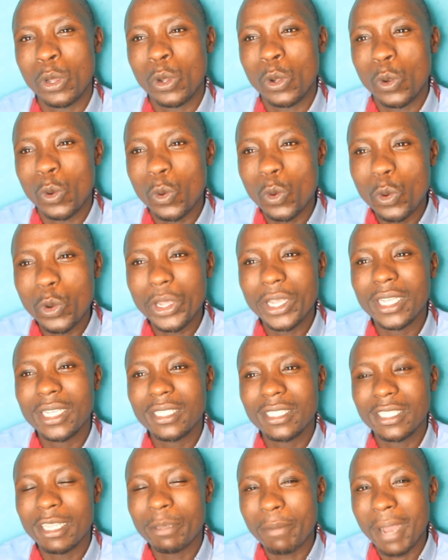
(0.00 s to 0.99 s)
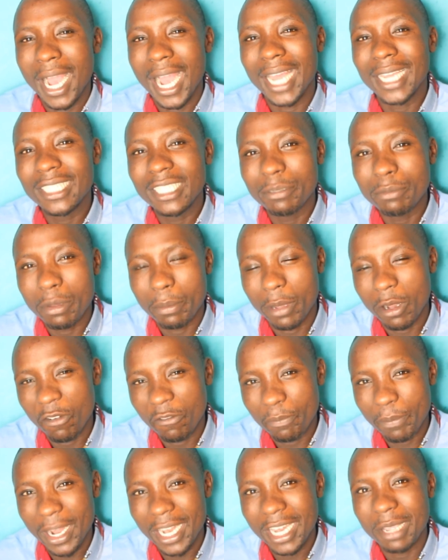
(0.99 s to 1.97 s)
who is the Bahati member
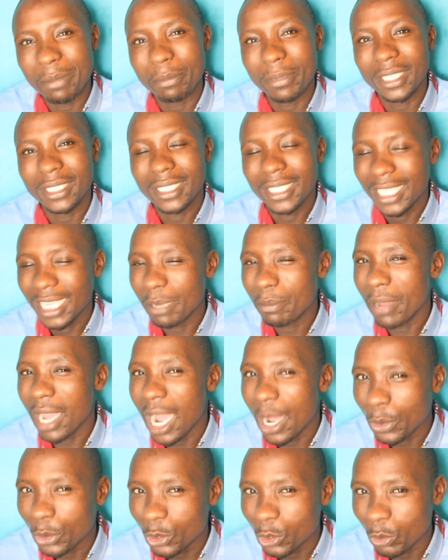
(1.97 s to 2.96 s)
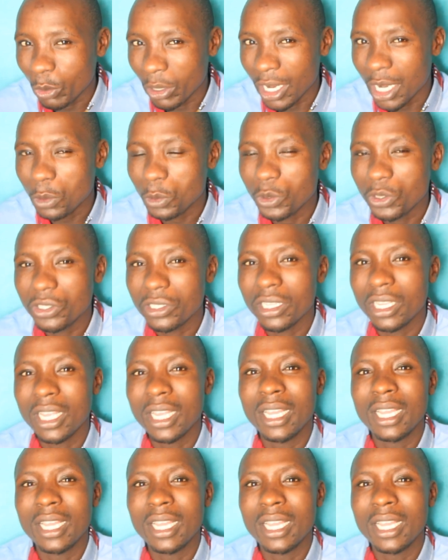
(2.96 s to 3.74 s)
of parliament, came out to announce,